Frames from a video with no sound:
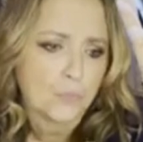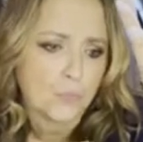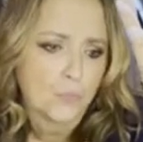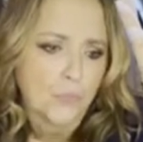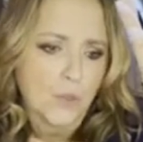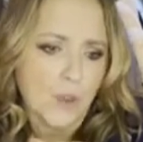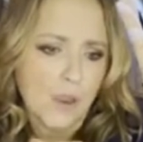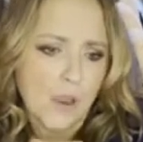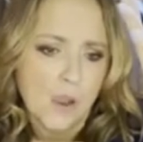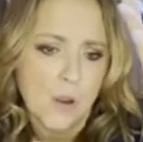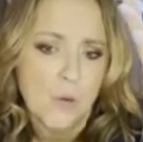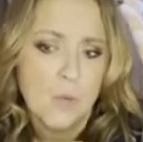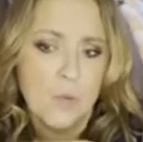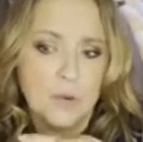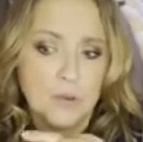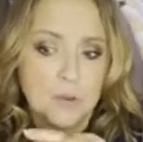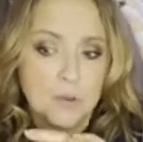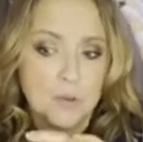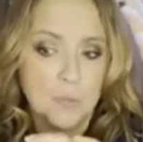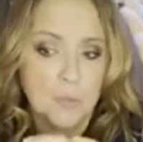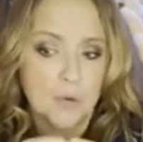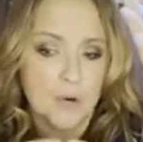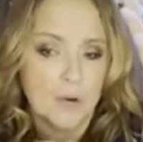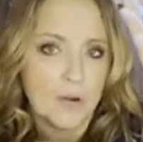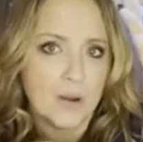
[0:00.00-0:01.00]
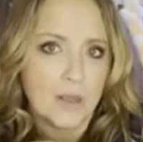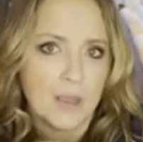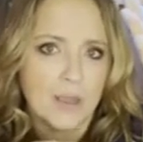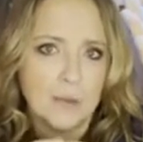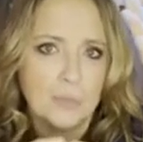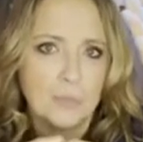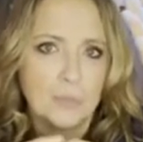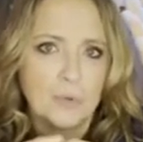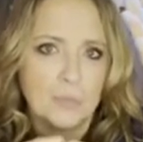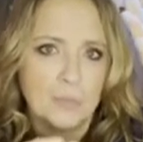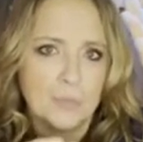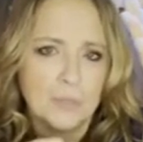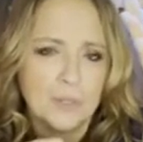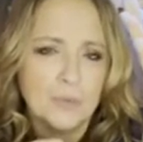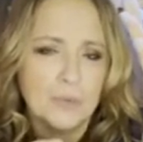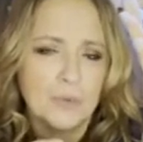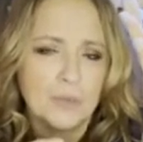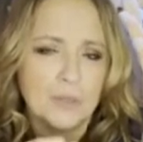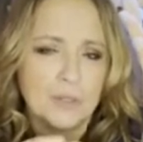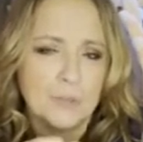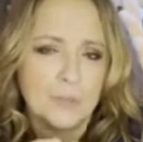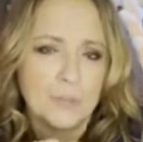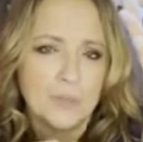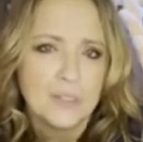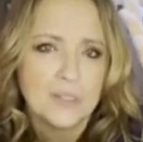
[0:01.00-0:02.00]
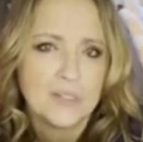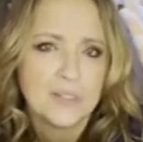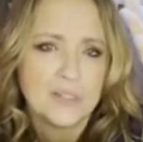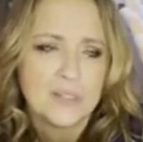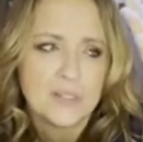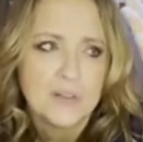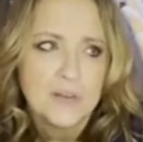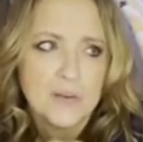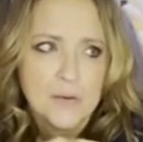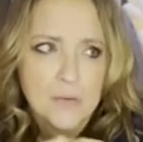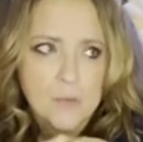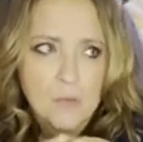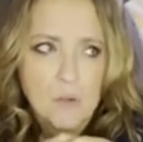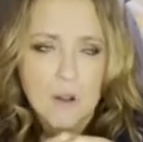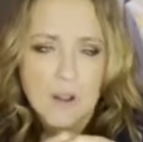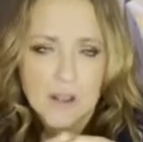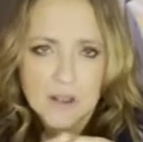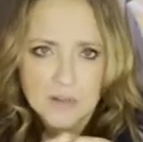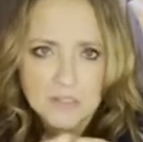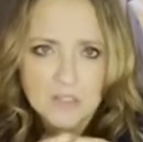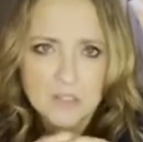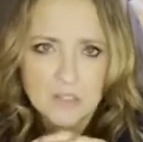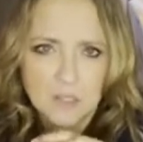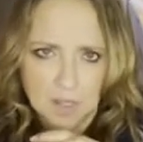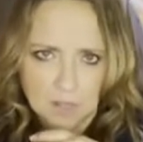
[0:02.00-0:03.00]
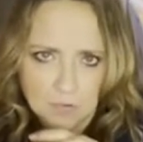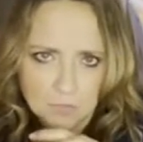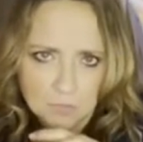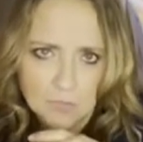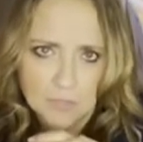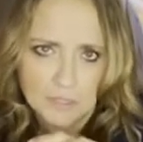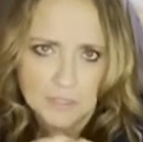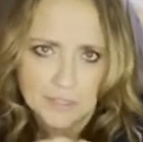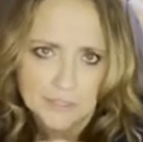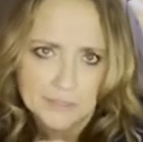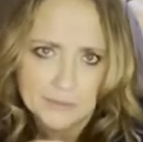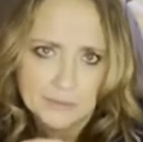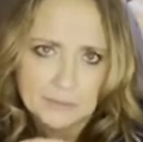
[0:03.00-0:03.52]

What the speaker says: And when you aren't able to be with them, it's lonely.